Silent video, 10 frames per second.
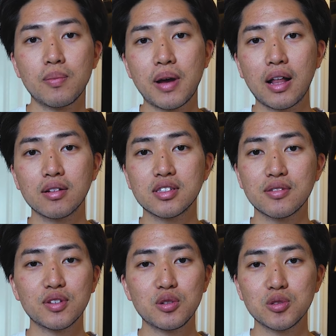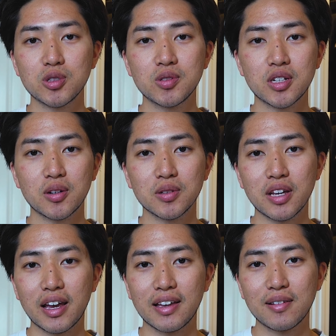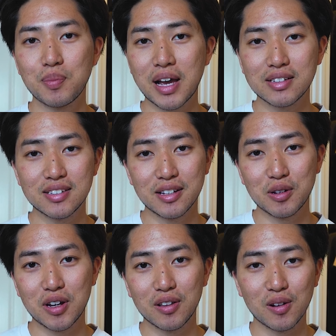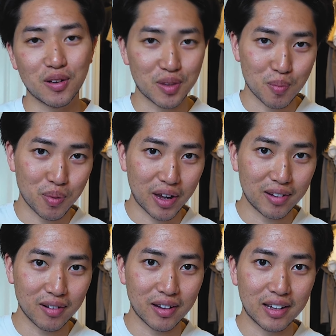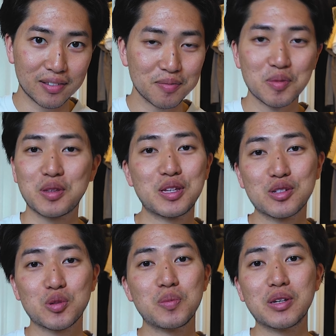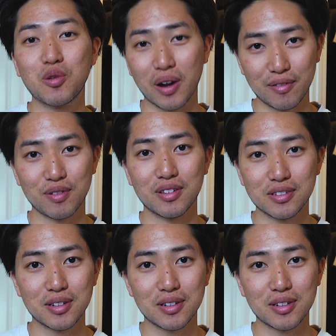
the balance of a neutral tone and a pastel color on the brighter end, these will be great for the